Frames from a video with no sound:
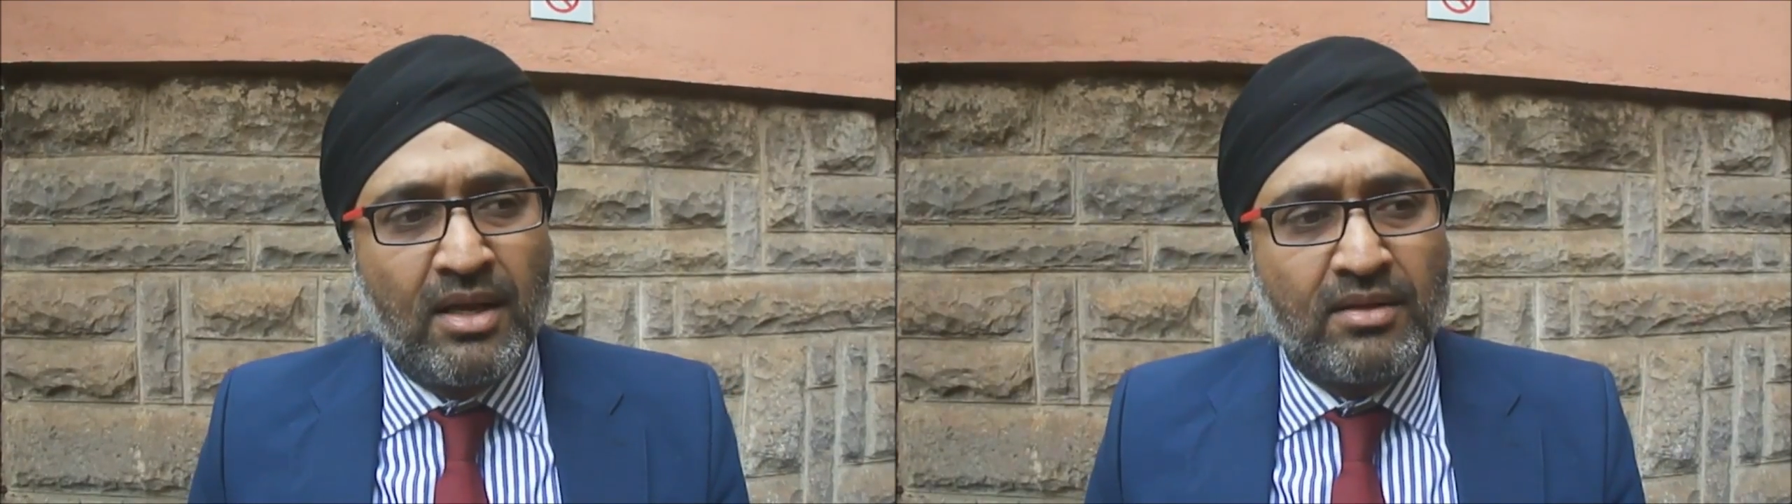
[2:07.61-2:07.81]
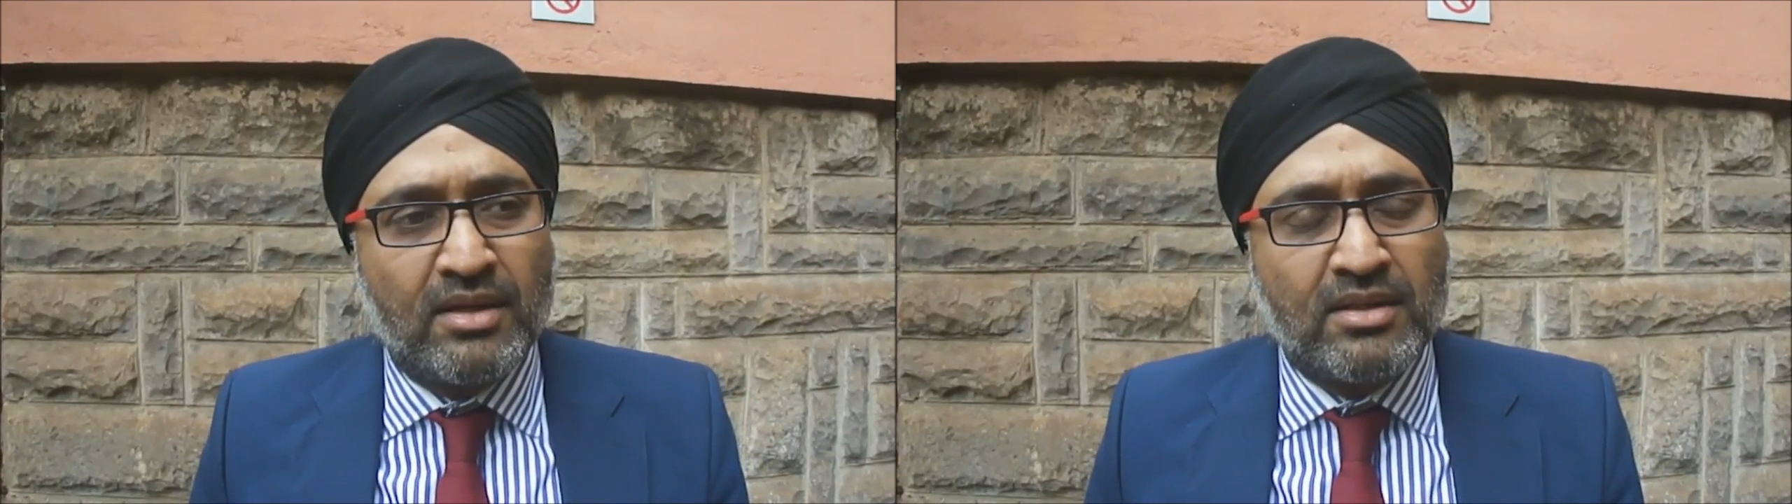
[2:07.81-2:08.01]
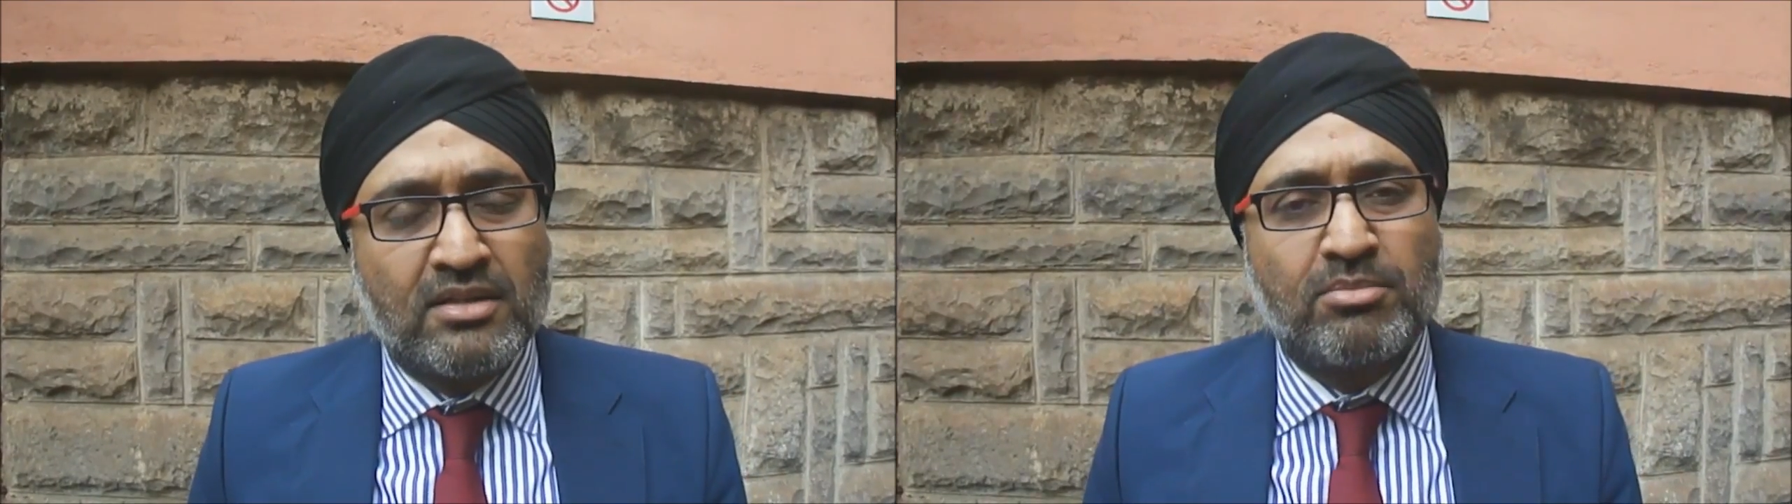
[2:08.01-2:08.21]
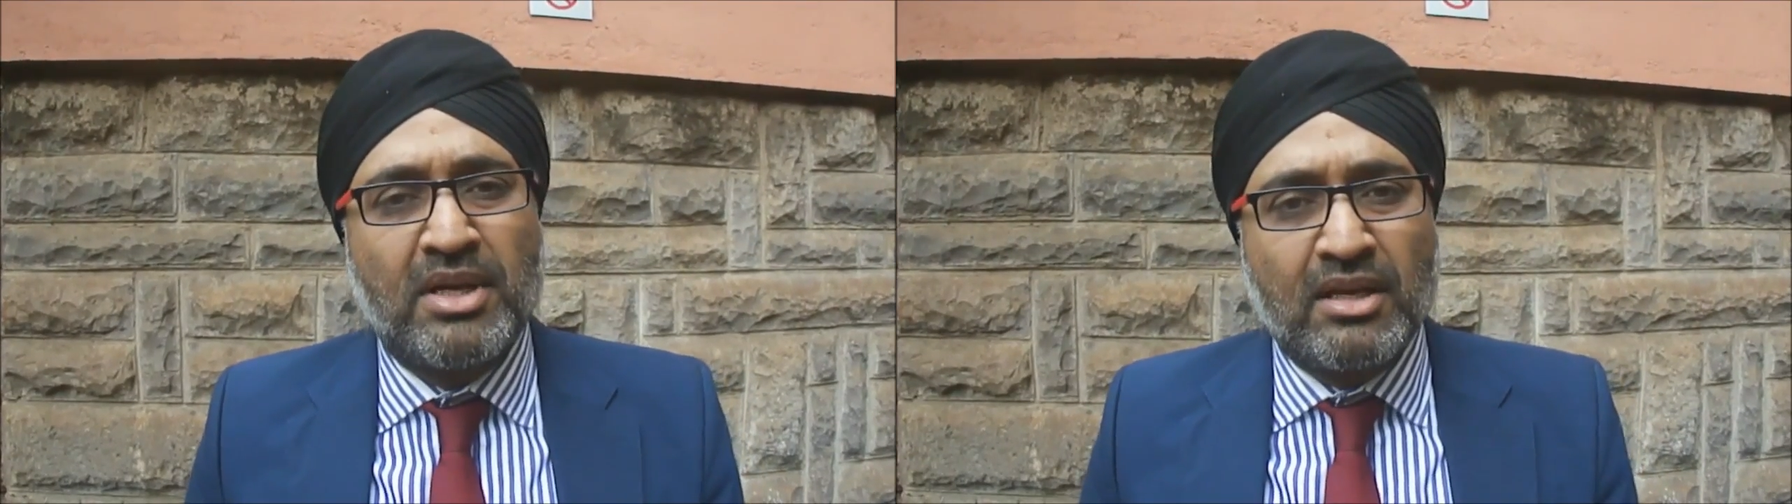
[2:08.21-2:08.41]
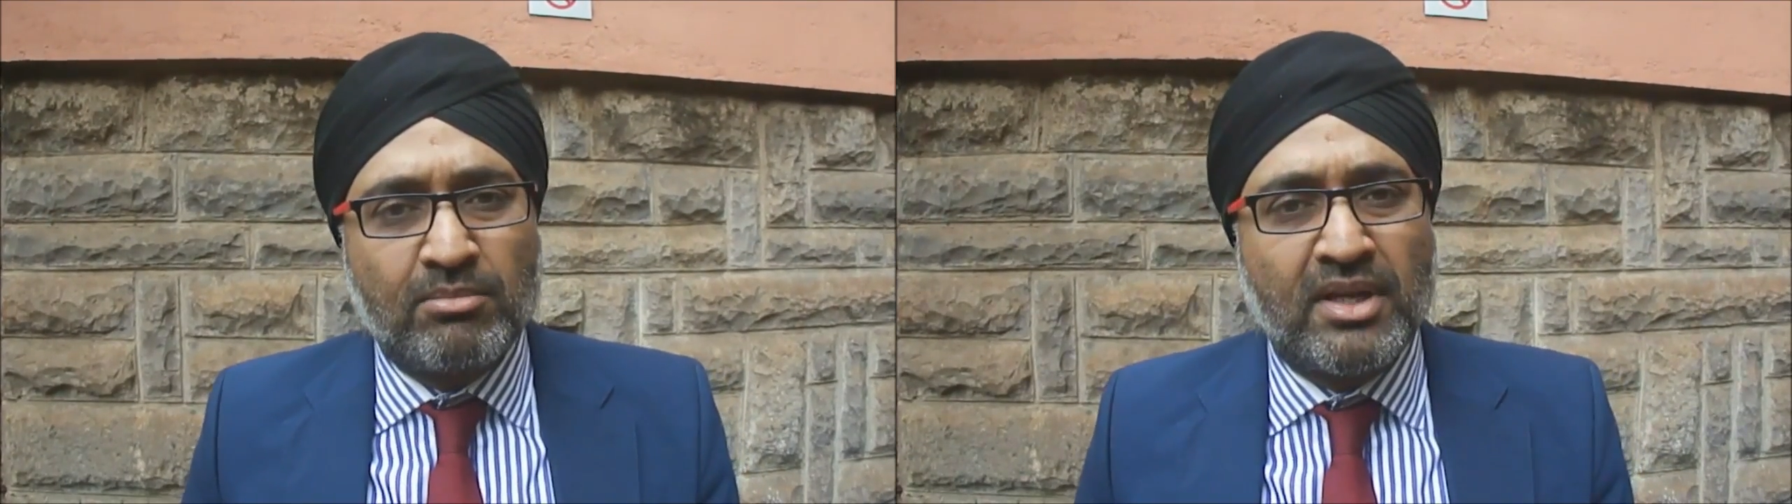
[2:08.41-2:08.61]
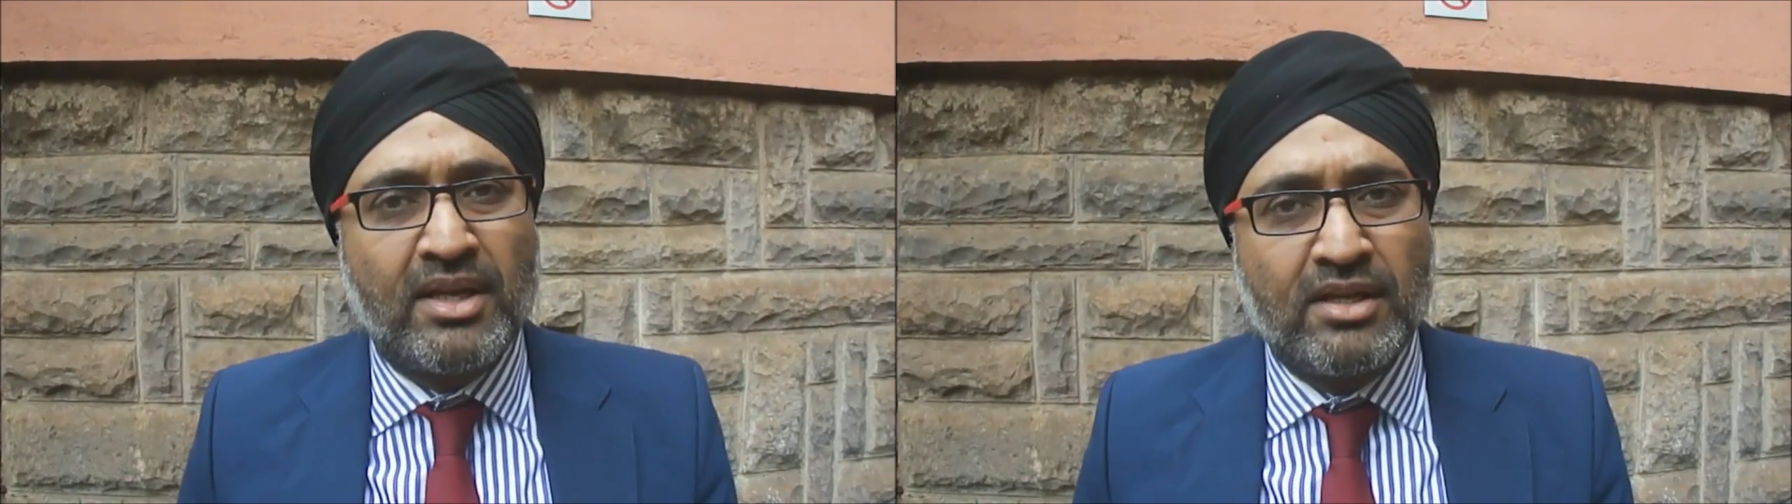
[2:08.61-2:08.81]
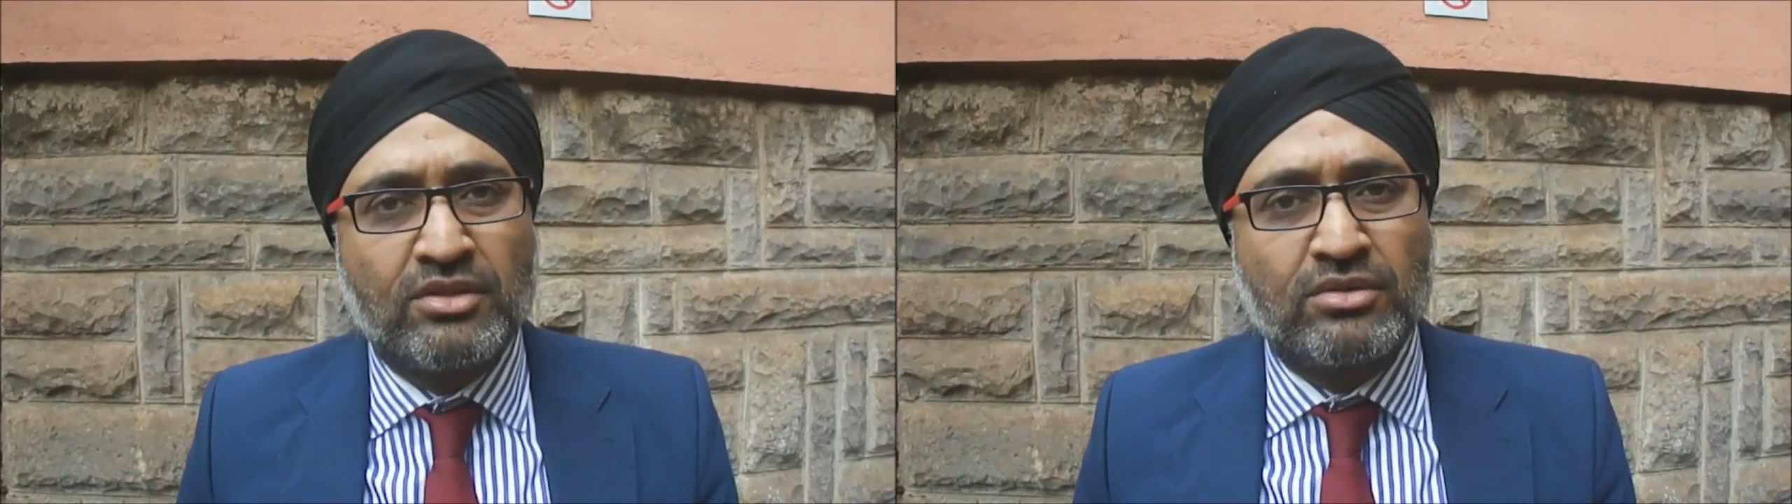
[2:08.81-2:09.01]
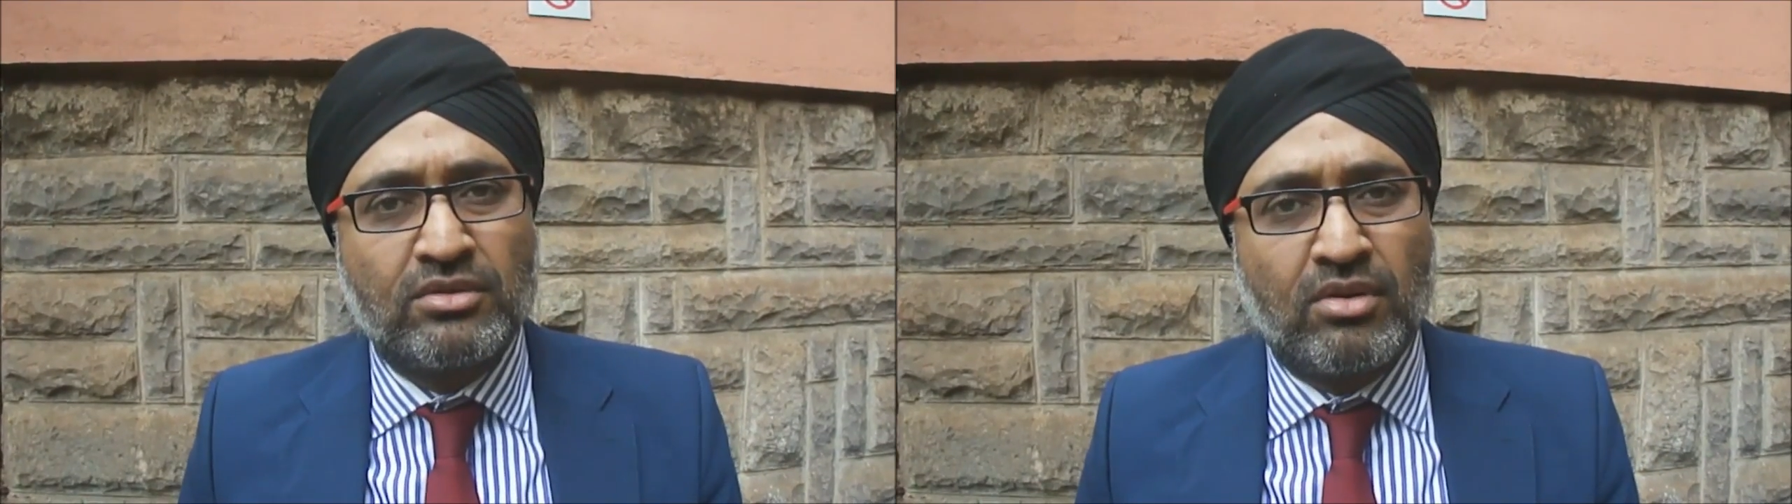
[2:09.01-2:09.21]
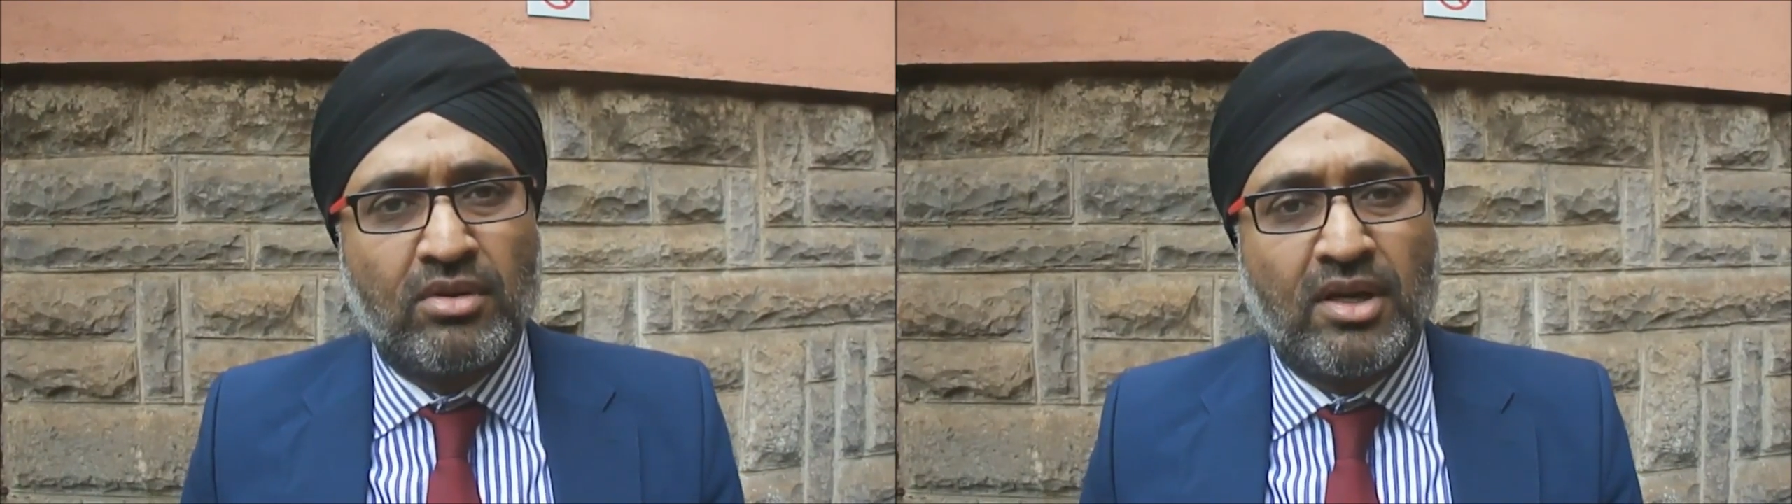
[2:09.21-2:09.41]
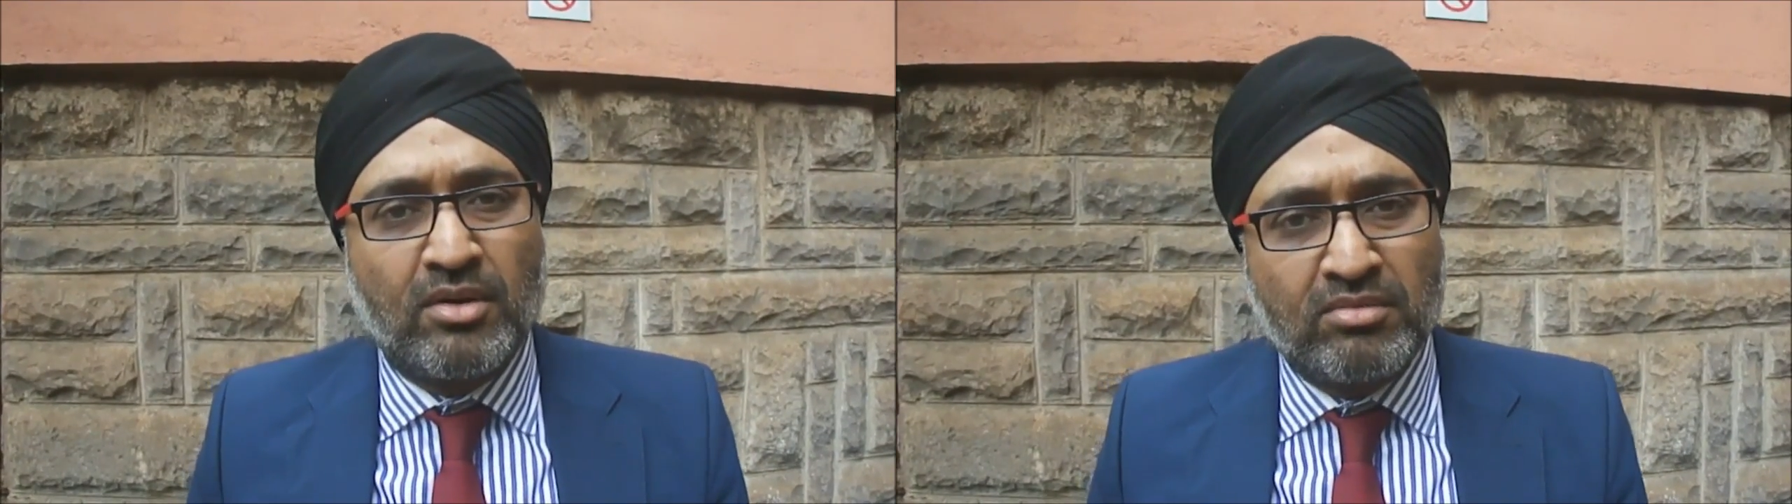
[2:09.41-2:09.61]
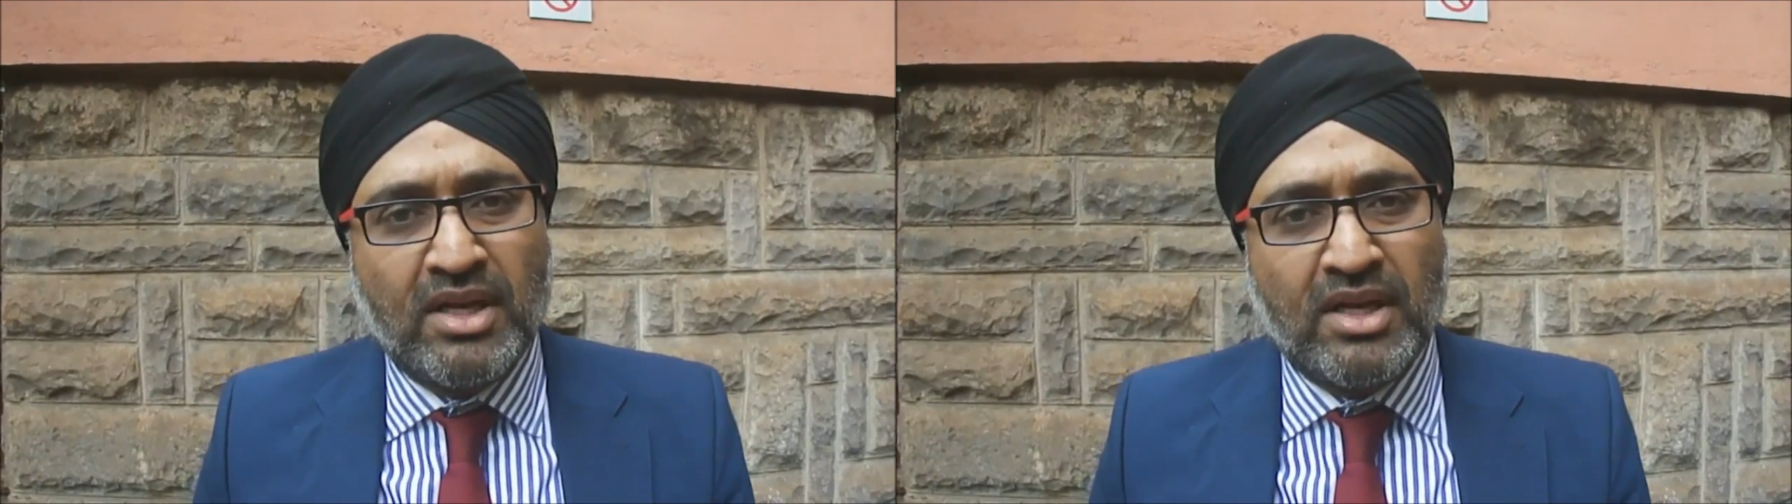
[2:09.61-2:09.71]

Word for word: And that has a big implication on our